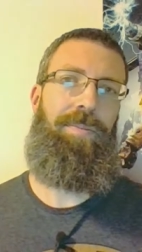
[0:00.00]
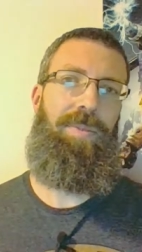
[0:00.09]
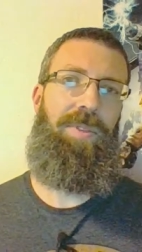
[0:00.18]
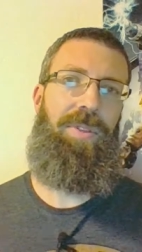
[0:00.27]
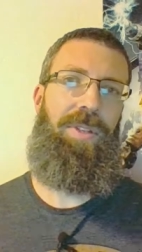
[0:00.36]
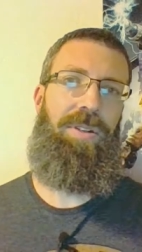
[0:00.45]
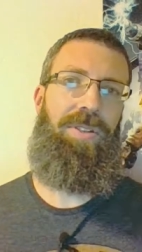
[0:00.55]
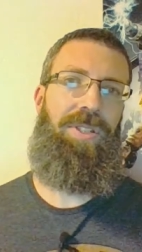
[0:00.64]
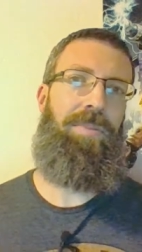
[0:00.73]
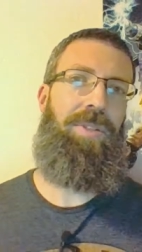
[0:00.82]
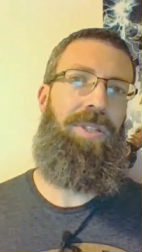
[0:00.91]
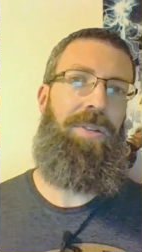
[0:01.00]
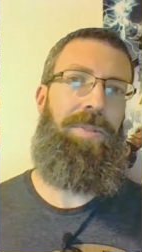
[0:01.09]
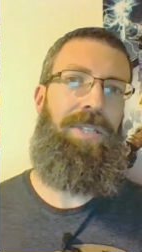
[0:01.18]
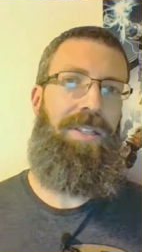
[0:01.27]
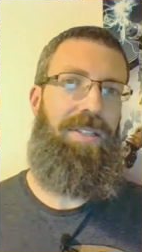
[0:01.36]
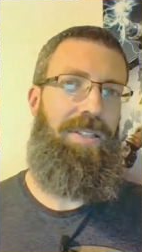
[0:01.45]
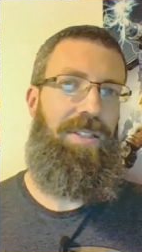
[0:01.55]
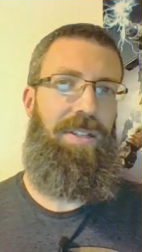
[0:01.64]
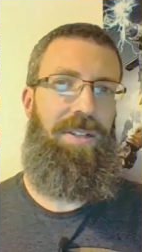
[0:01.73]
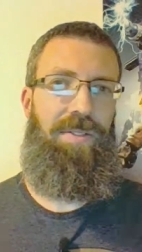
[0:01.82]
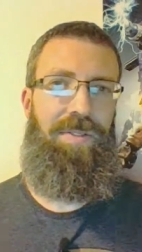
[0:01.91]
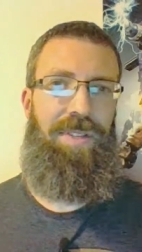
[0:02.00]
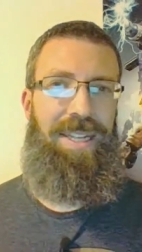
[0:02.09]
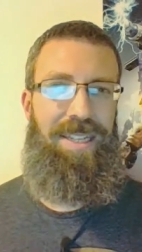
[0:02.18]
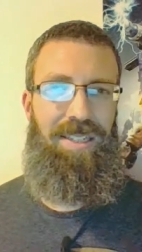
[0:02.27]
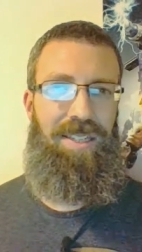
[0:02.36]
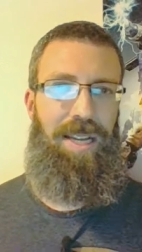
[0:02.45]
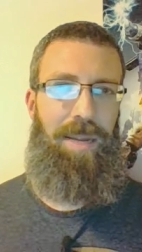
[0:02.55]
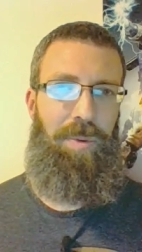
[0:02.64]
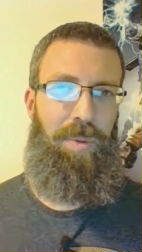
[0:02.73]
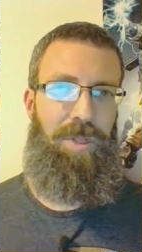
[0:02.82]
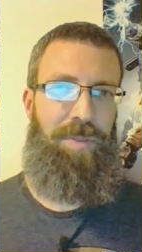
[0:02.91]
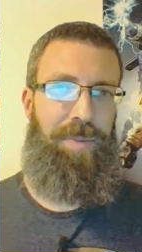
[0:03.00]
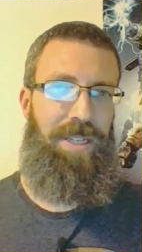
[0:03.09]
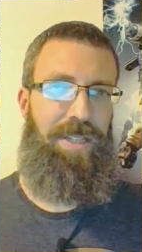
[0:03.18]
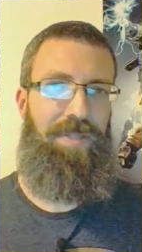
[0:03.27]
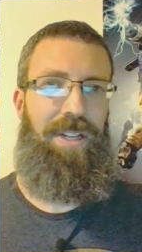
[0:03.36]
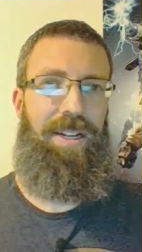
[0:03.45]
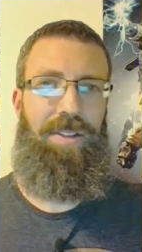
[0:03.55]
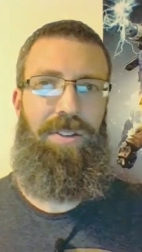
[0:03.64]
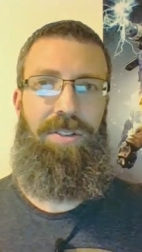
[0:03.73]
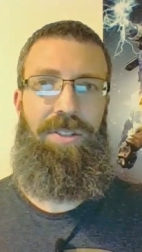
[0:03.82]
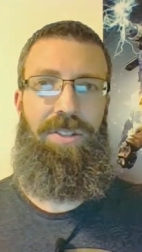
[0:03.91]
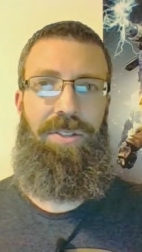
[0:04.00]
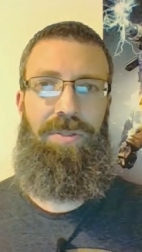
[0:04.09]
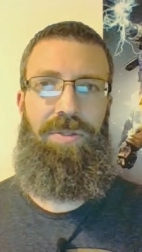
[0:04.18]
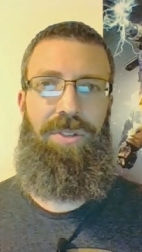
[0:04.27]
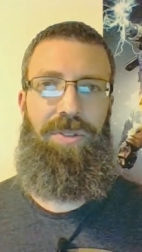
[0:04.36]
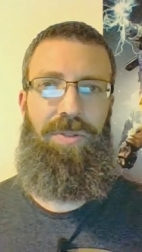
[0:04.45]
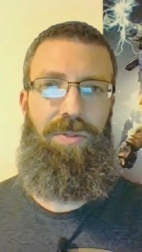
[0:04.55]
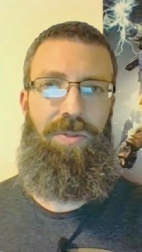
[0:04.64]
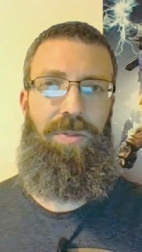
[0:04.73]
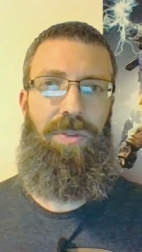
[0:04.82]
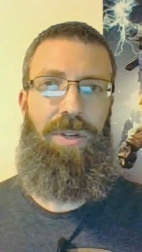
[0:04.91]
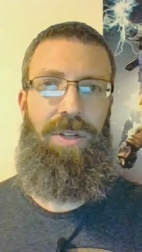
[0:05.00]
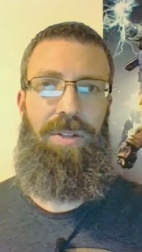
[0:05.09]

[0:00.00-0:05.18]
There are some subsets of each type of perspective that I encourage you to